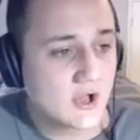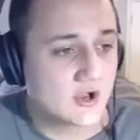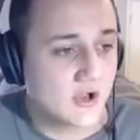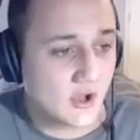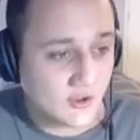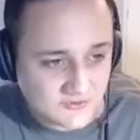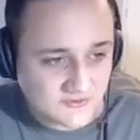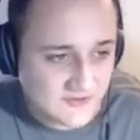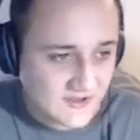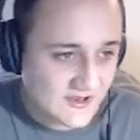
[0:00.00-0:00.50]

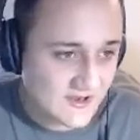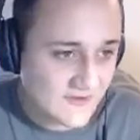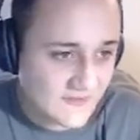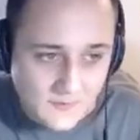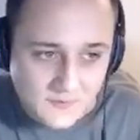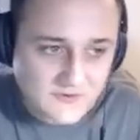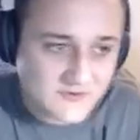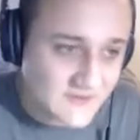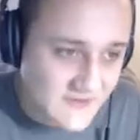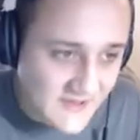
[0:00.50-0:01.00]
Ghostina, that
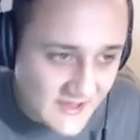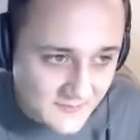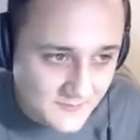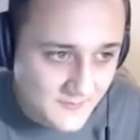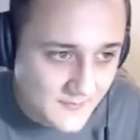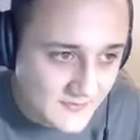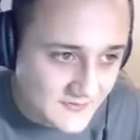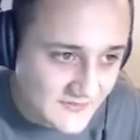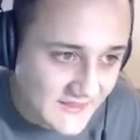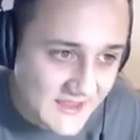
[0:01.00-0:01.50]
was
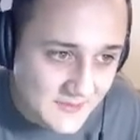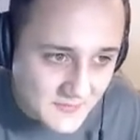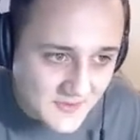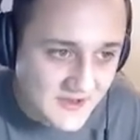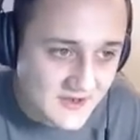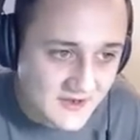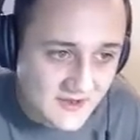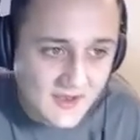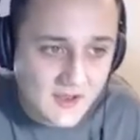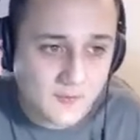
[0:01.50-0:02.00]

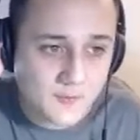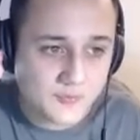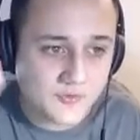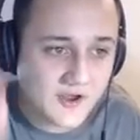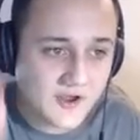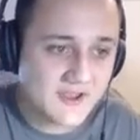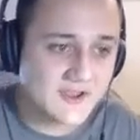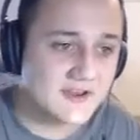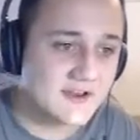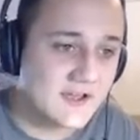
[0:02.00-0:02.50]
Lamina,
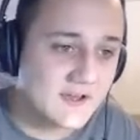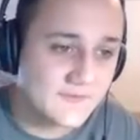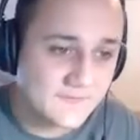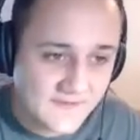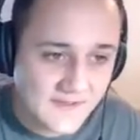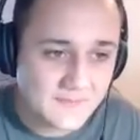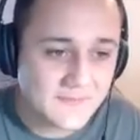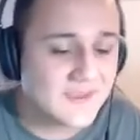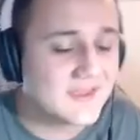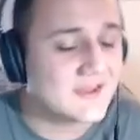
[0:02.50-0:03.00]
Braina,
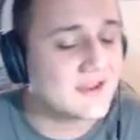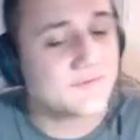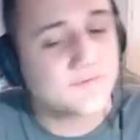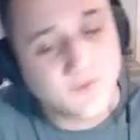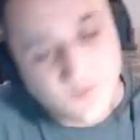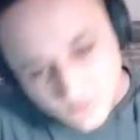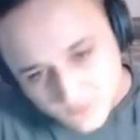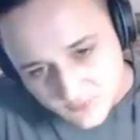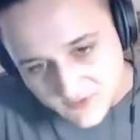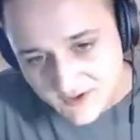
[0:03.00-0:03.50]
Famina,
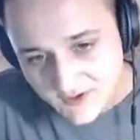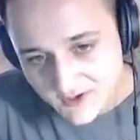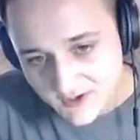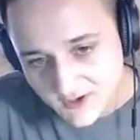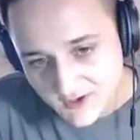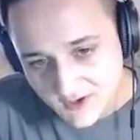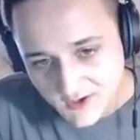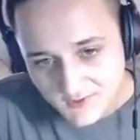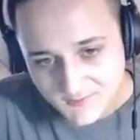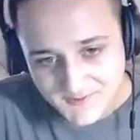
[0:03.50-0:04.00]
for
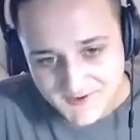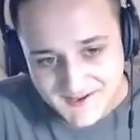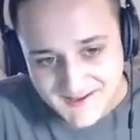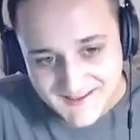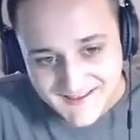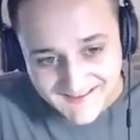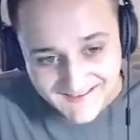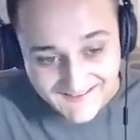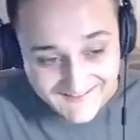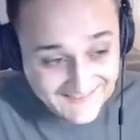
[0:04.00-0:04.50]
reala, alright.
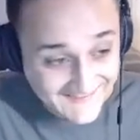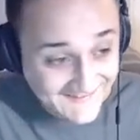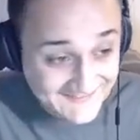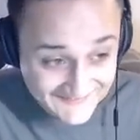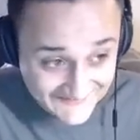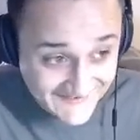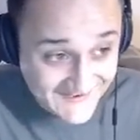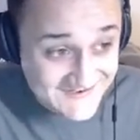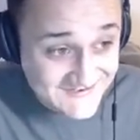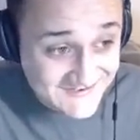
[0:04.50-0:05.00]
I
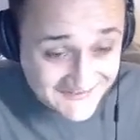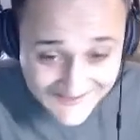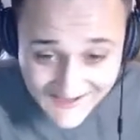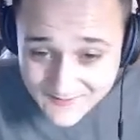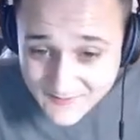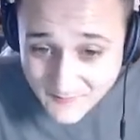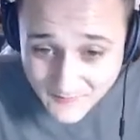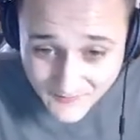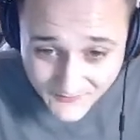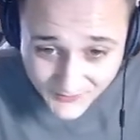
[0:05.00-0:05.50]
think I just came
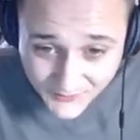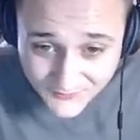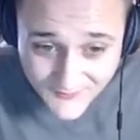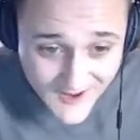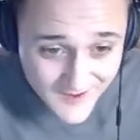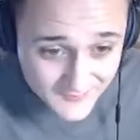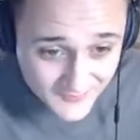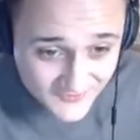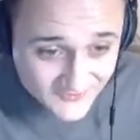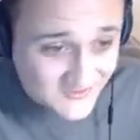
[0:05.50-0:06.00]
up with a
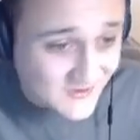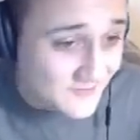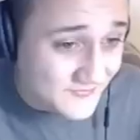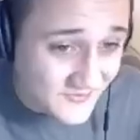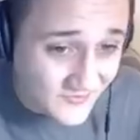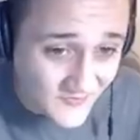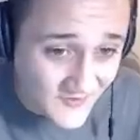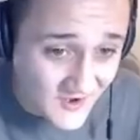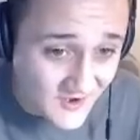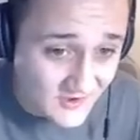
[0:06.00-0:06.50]
rap or
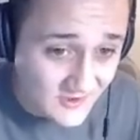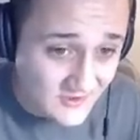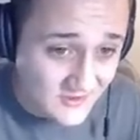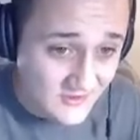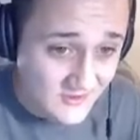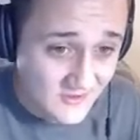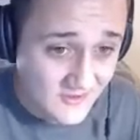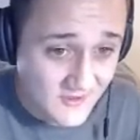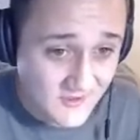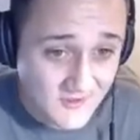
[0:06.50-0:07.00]
something there.
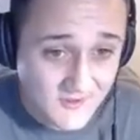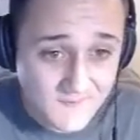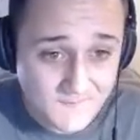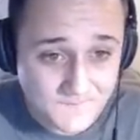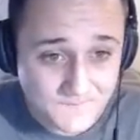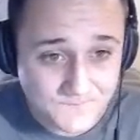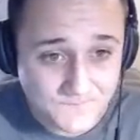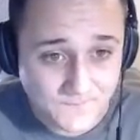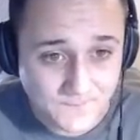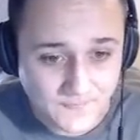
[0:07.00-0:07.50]

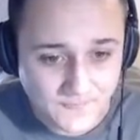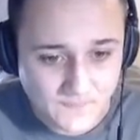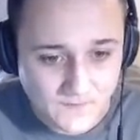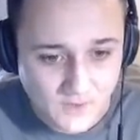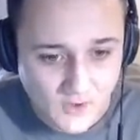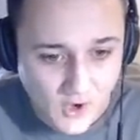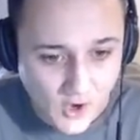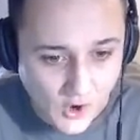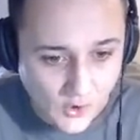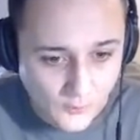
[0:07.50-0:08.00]

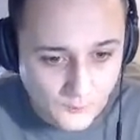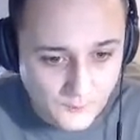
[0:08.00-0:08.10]
Oh,